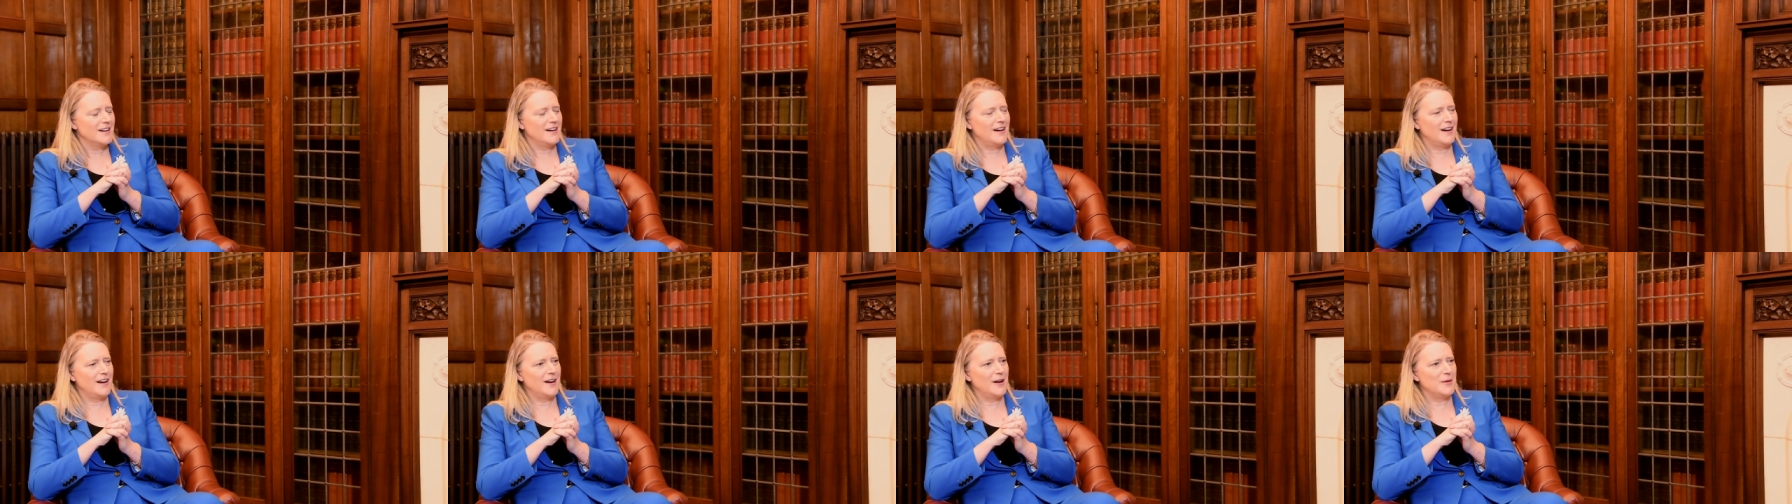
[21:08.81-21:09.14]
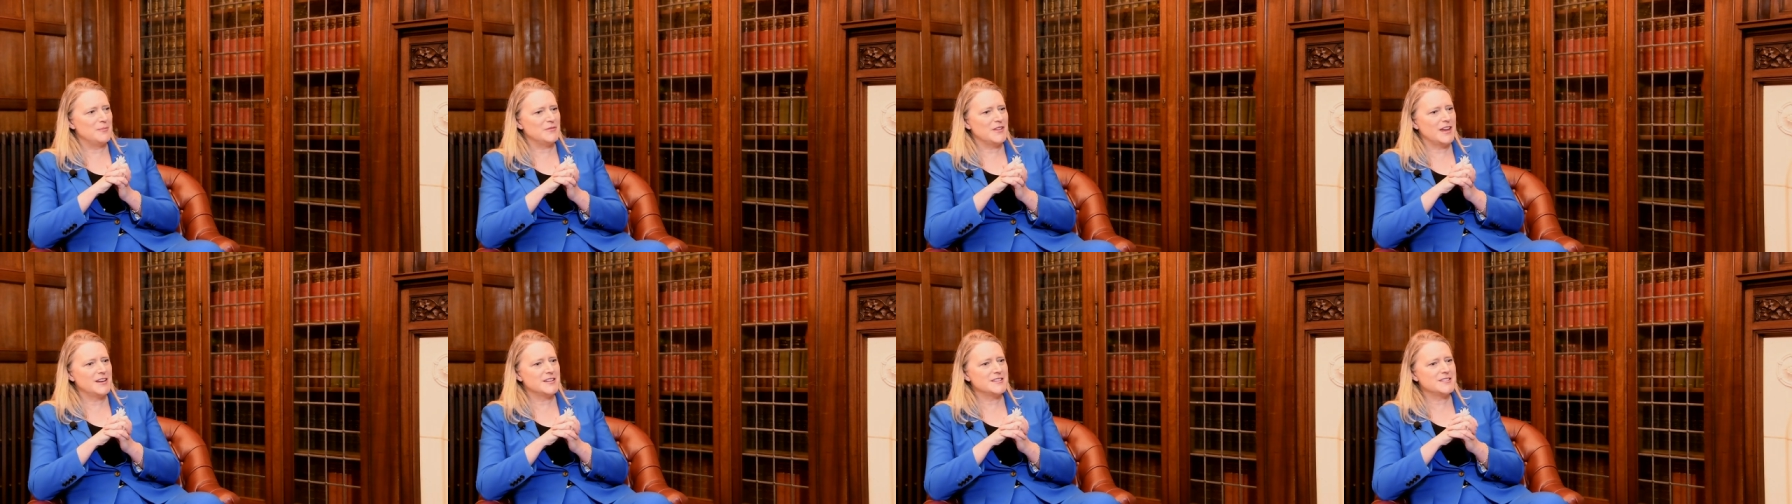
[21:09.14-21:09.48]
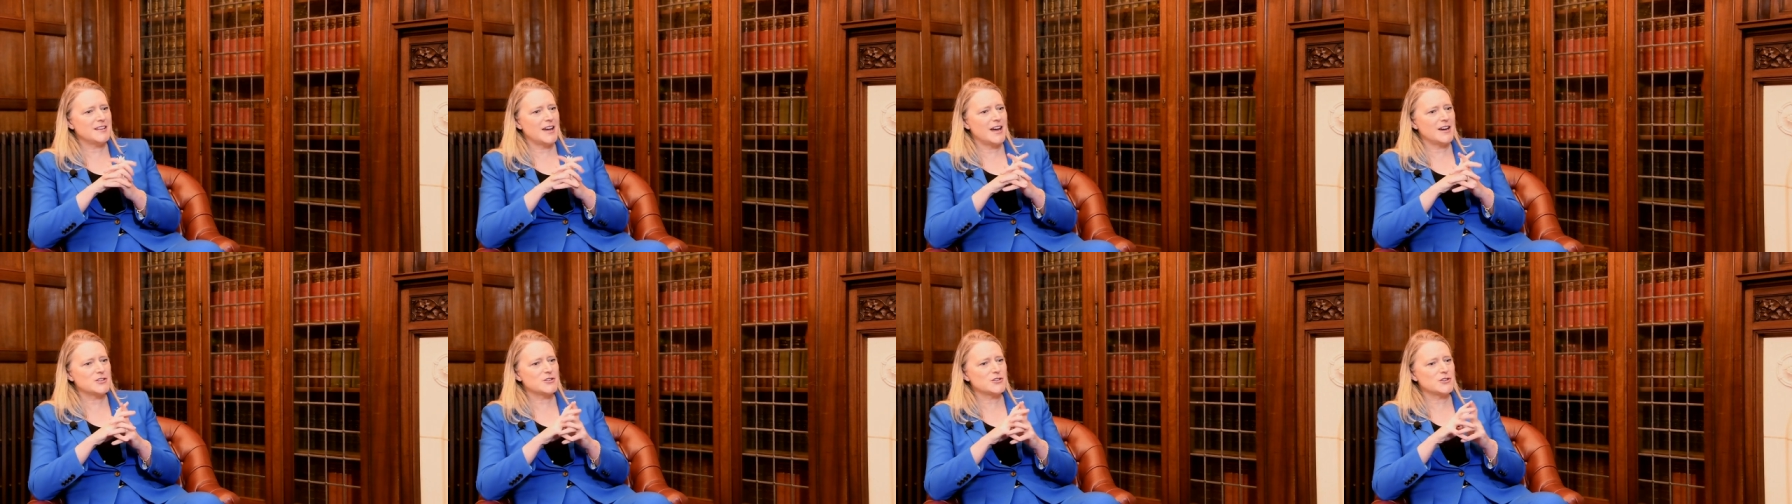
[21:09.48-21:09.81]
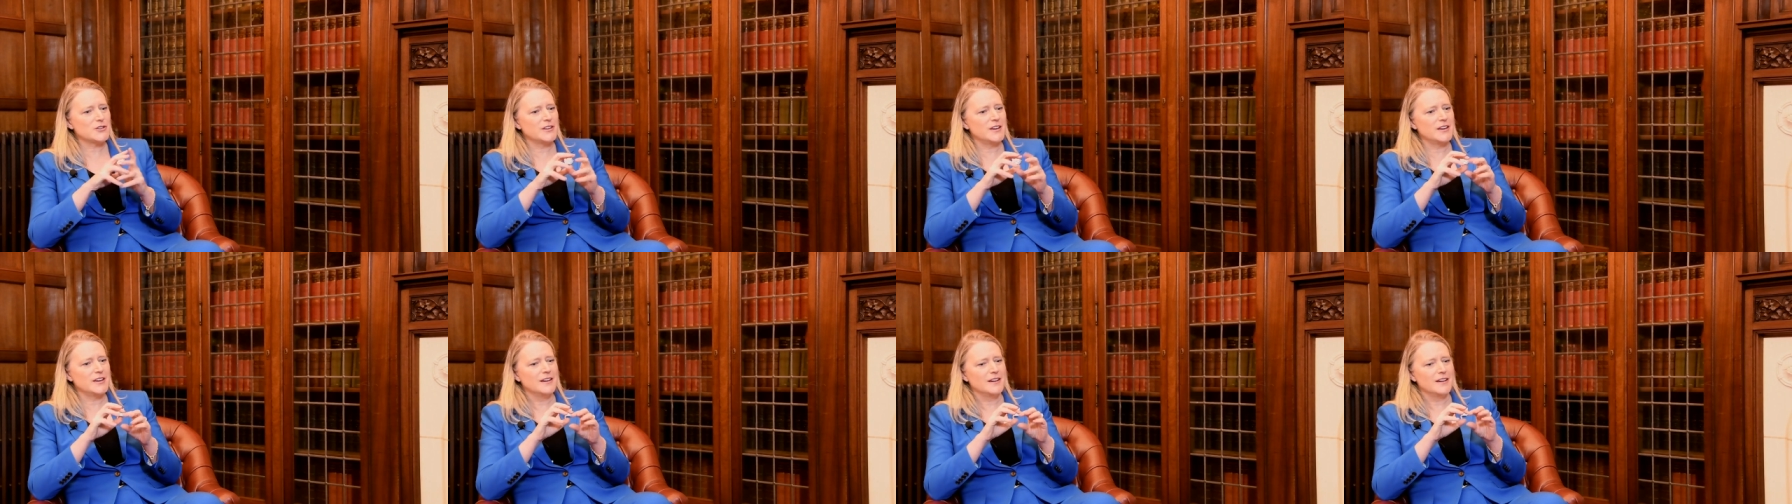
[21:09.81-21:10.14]
Um, and it's
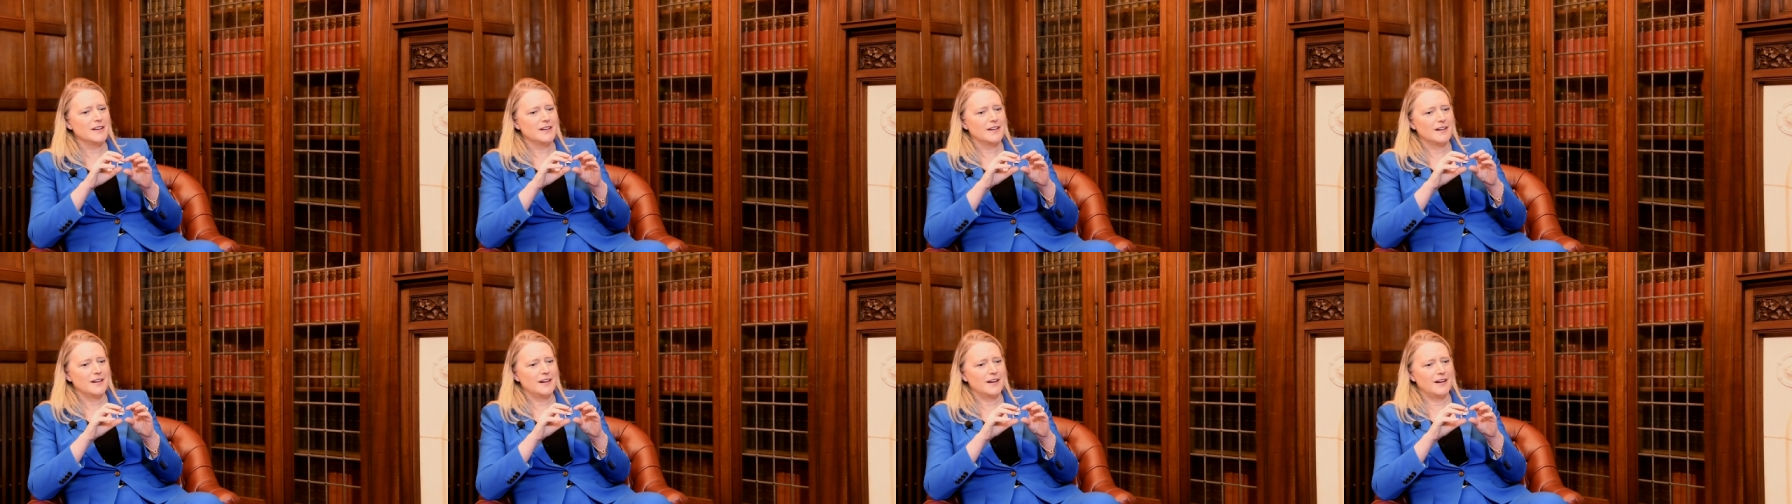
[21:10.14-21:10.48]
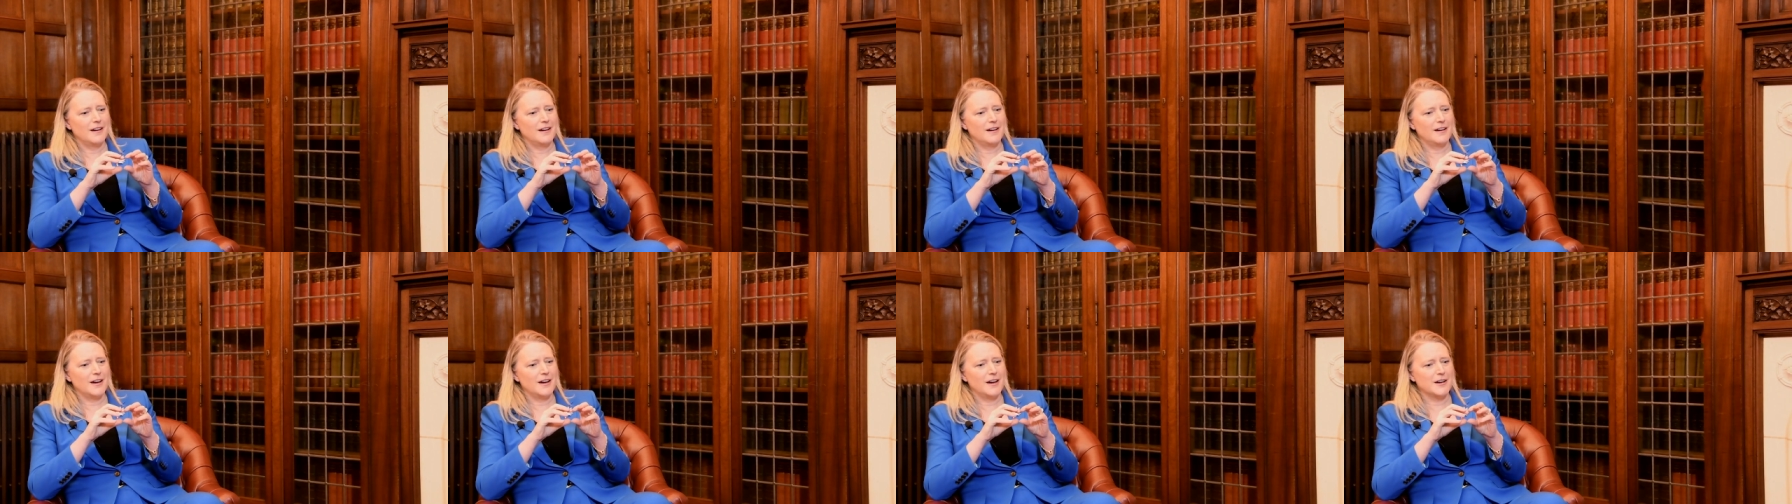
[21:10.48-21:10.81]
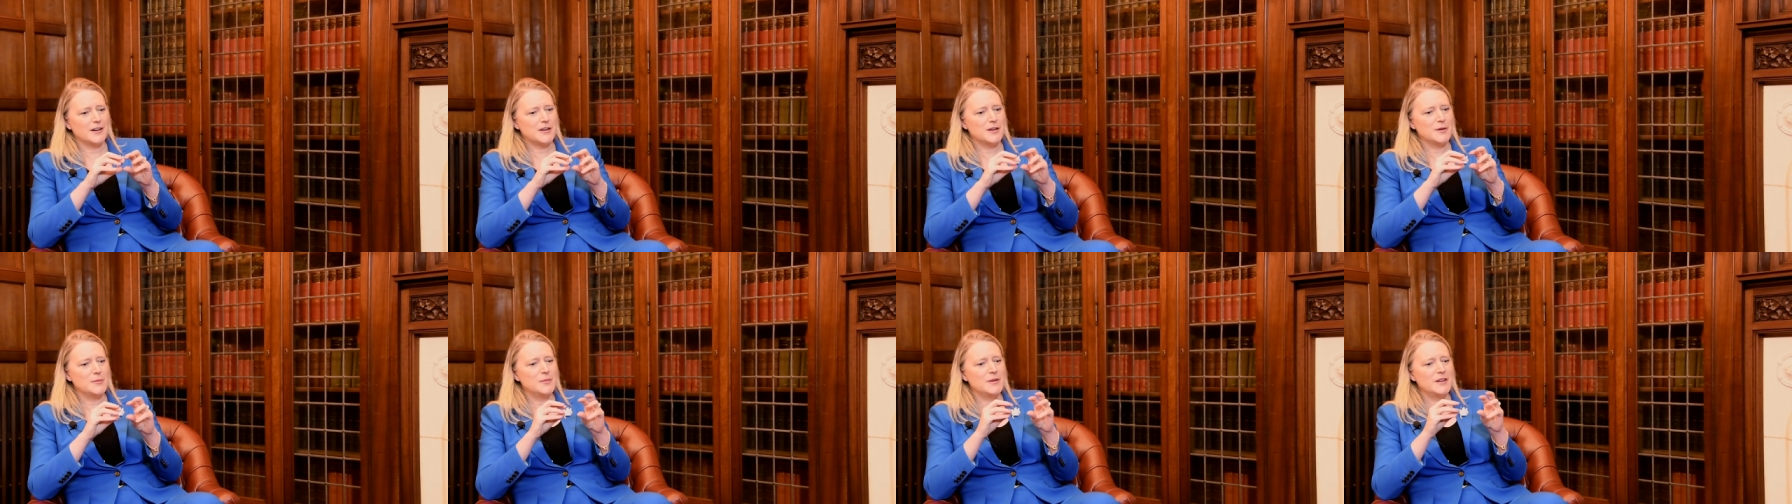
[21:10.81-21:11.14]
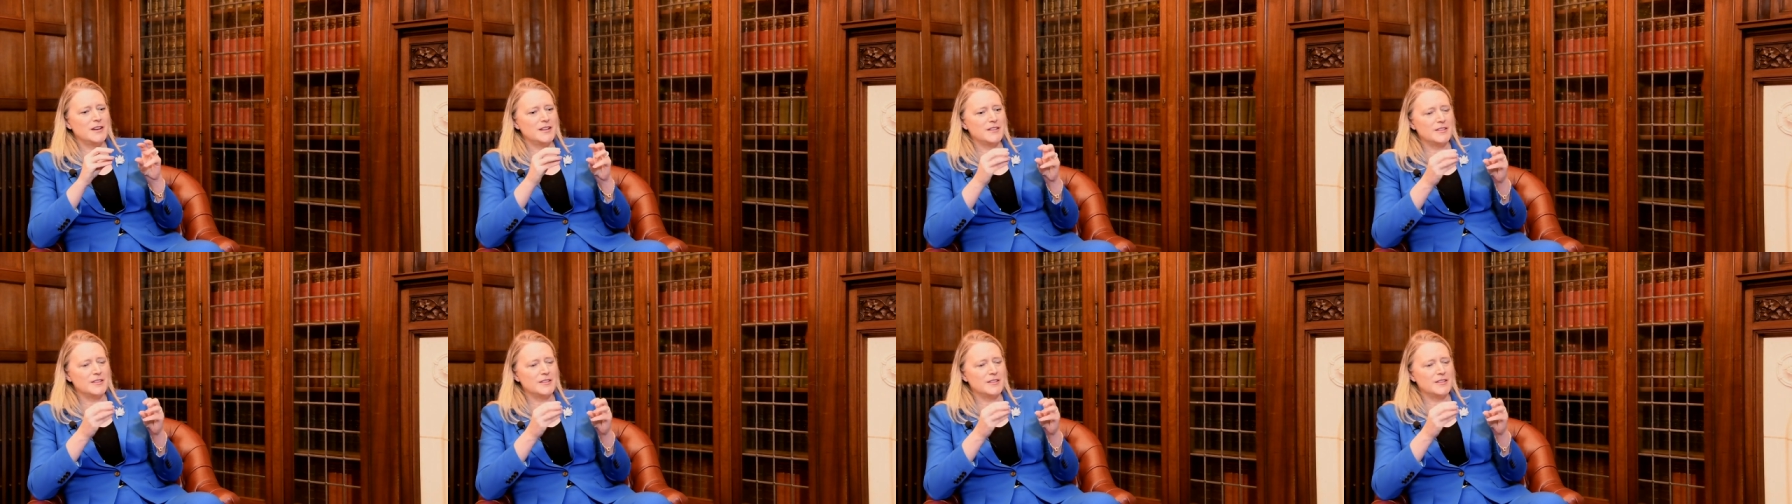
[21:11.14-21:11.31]
actually uh, a committee